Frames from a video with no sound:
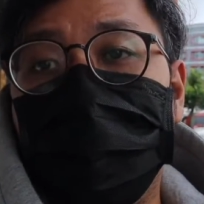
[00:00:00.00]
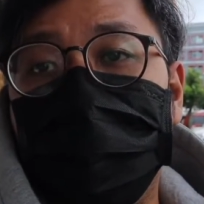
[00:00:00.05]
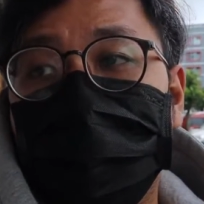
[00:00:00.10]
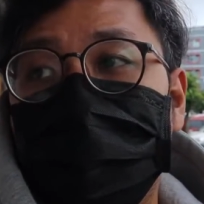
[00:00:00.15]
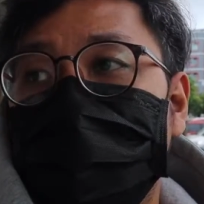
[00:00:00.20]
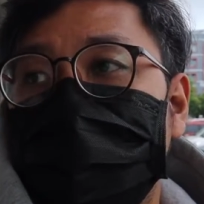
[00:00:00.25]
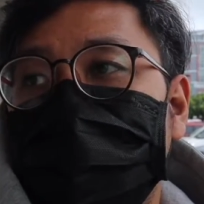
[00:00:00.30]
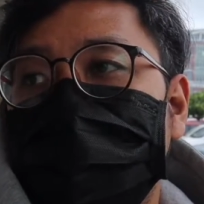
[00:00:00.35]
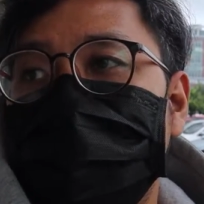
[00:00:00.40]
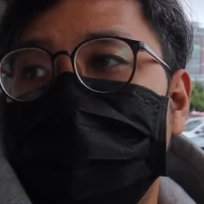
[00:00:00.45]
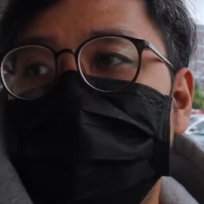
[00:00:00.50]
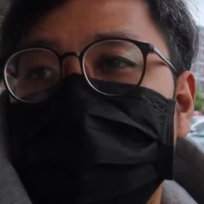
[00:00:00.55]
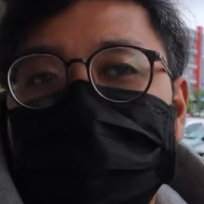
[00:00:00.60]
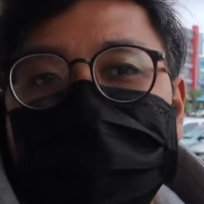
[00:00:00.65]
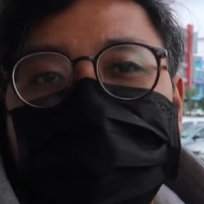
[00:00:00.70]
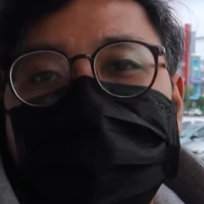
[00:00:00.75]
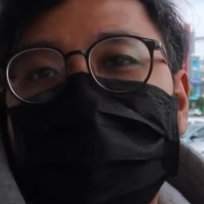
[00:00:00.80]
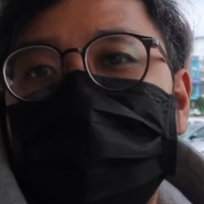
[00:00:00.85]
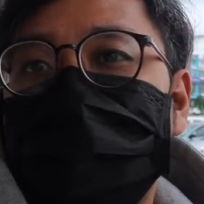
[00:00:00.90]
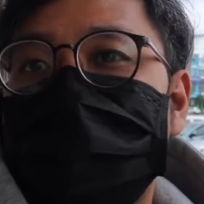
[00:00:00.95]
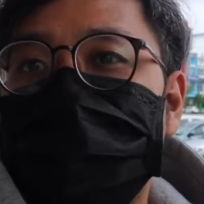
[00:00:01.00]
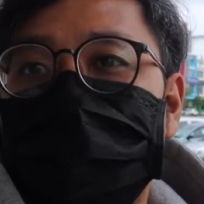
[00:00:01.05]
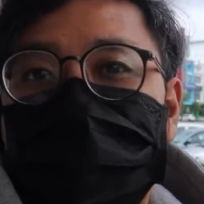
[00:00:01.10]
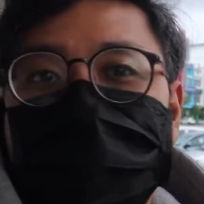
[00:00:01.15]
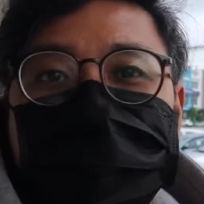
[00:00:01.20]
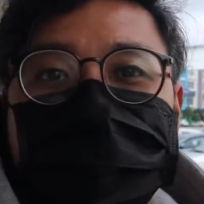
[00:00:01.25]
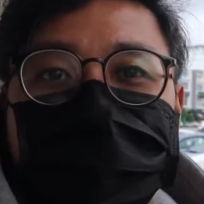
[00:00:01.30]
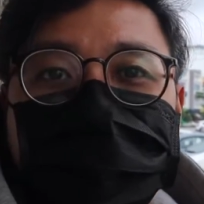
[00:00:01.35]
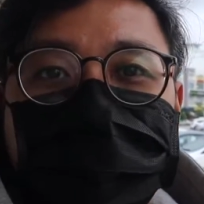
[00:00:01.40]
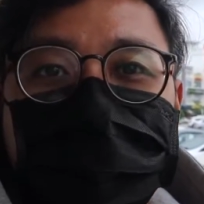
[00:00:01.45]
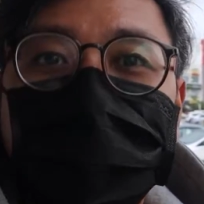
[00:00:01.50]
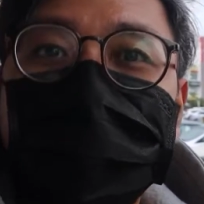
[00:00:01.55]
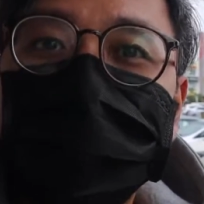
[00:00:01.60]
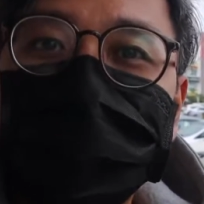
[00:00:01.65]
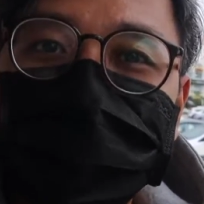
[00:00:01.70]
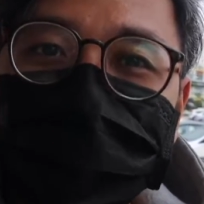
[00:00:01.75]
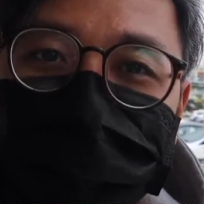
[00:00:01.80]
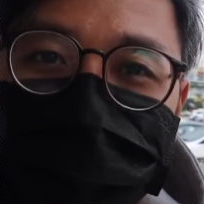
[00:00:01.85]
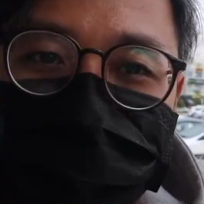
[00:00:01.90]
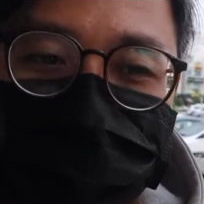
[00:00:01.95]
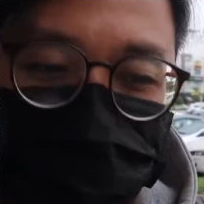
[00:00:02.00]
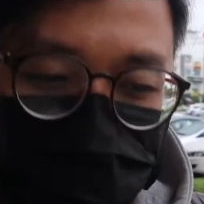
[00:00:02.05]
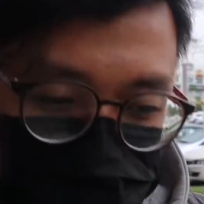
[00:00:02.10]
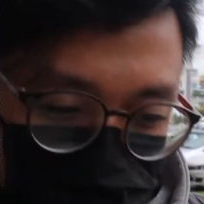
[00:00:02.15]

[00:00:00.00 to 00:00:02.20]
And doesn't look that fresh or that clean.